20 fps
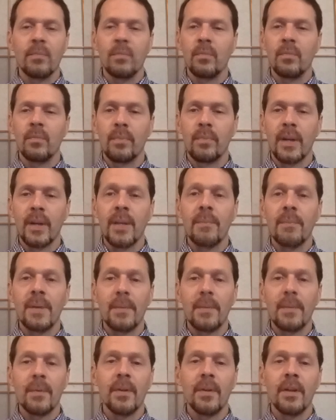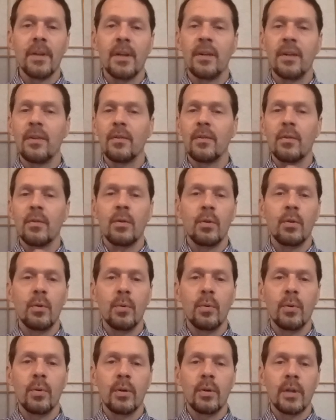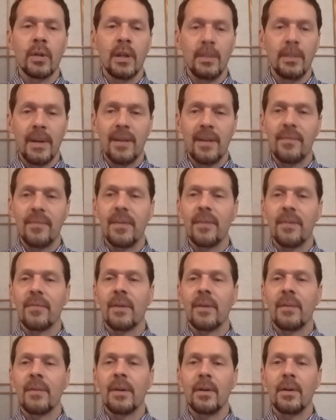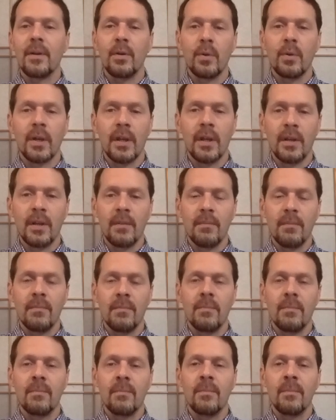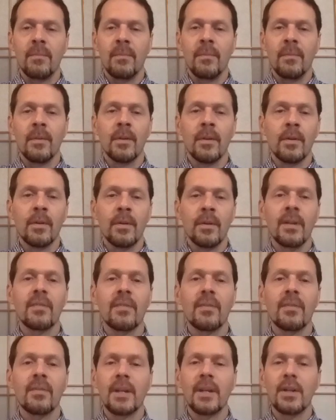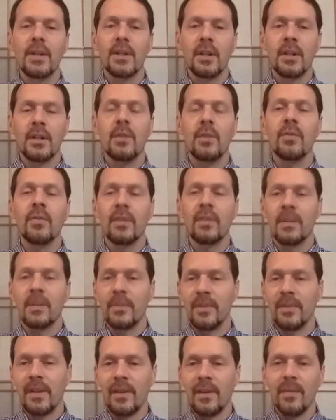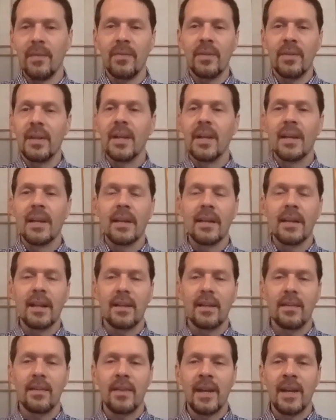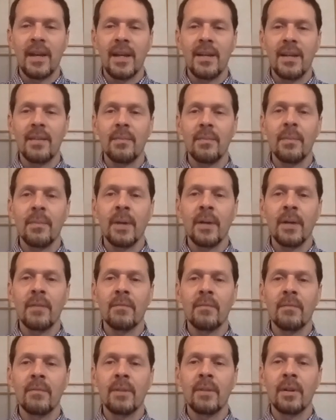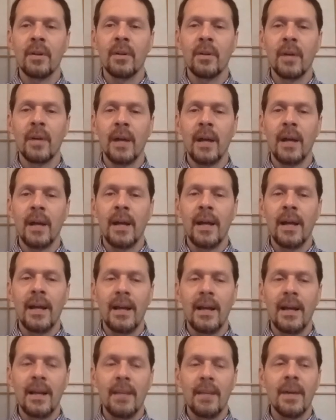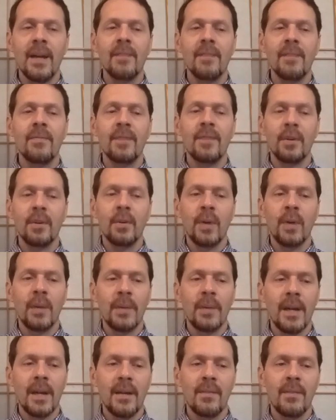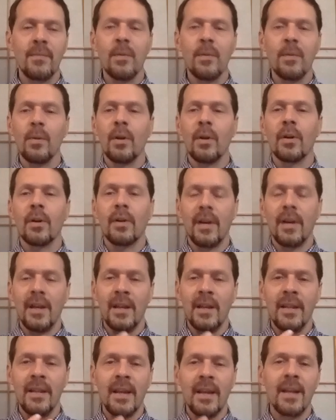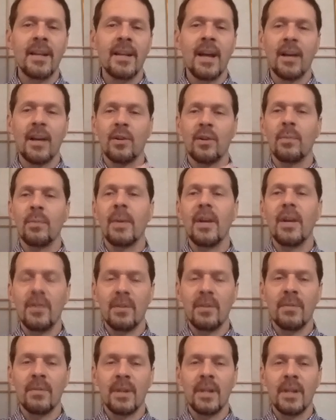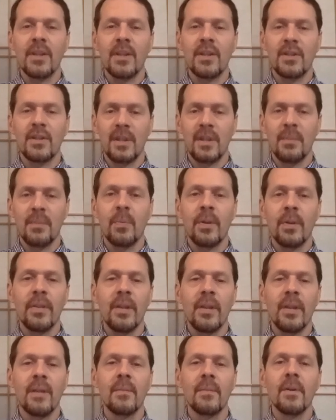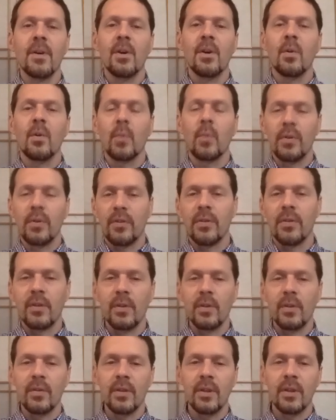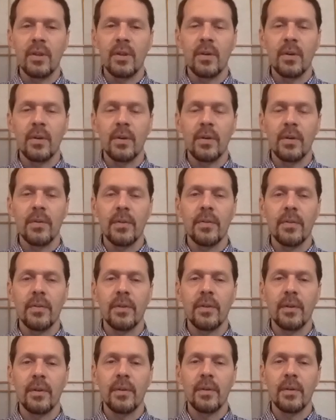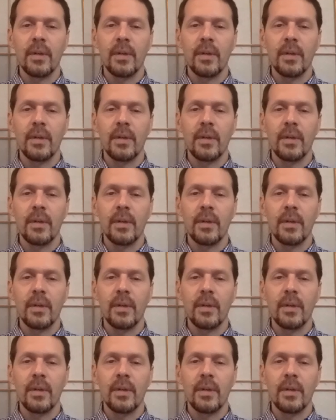bring people in who can benefit from it, who can learn the information and use it themselves, then that's fine. But, in my view, I'm kind of no longer in that doctor-patient relationship with them once they're using the oils. So